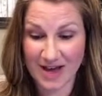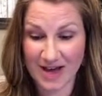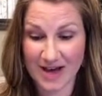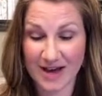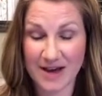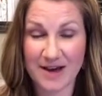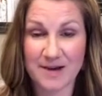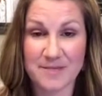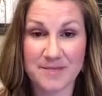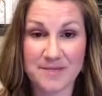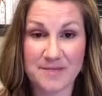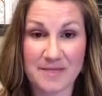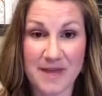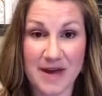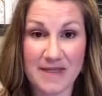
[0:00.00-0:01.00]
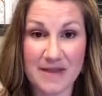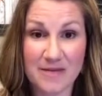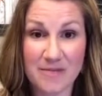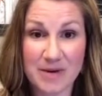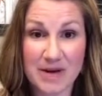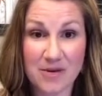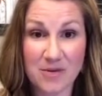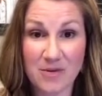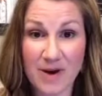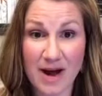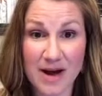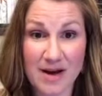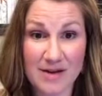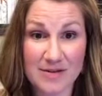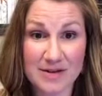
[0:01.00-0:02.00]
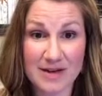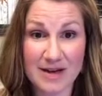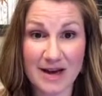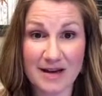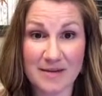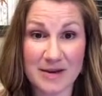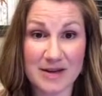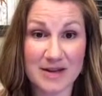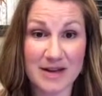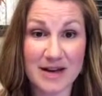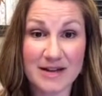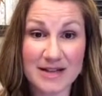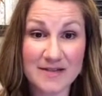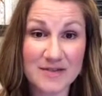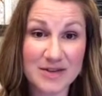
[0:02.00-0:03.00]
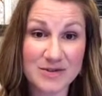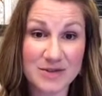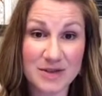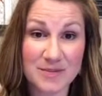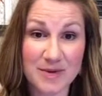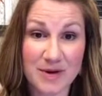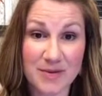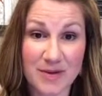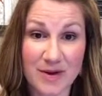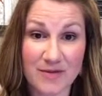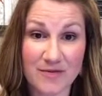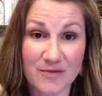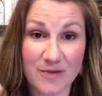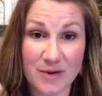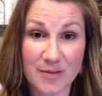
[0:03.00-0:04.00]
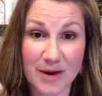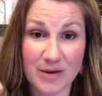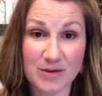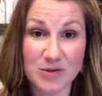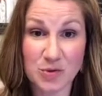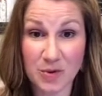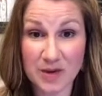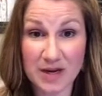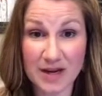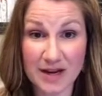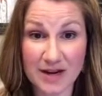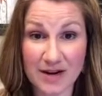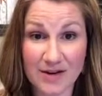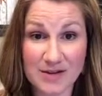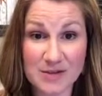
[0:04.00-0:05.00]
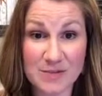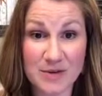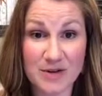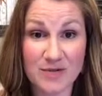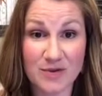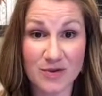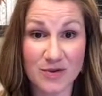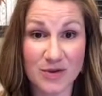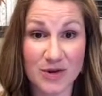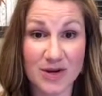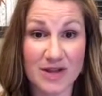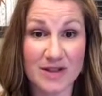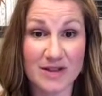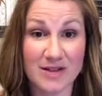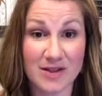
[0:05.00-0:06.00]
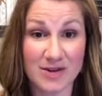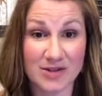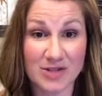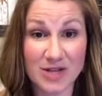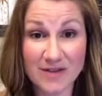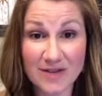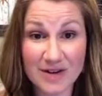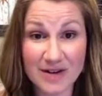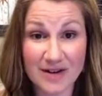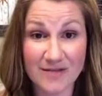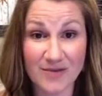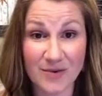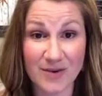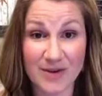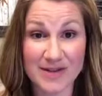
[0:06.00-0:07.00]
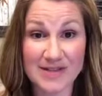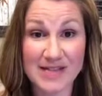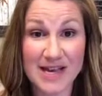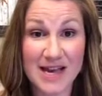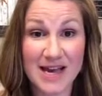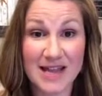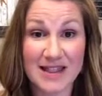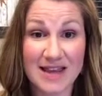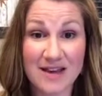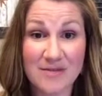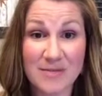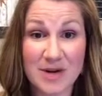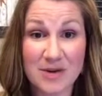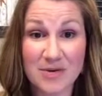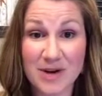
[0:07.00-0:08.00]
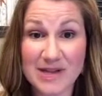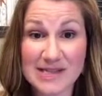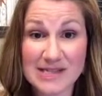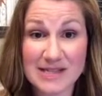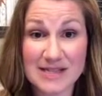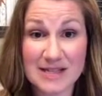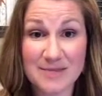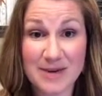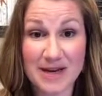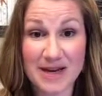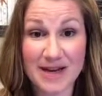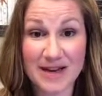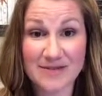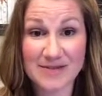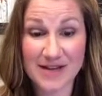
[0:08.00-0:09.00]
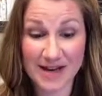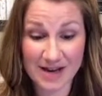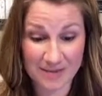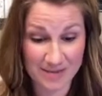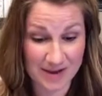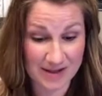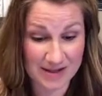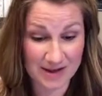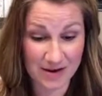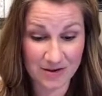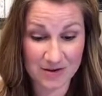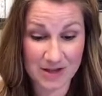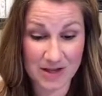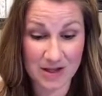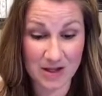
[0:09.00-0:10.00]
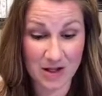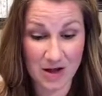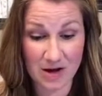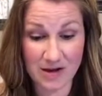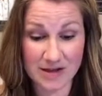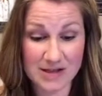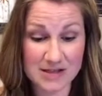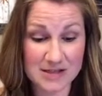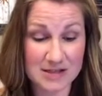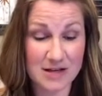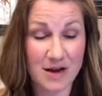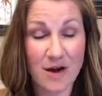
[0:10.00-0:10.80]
And they've been around, I mean, Young Living's only been around for about 20 years, but if you look at the longevity of oils, they have been around since the beginning of time, and they are the longest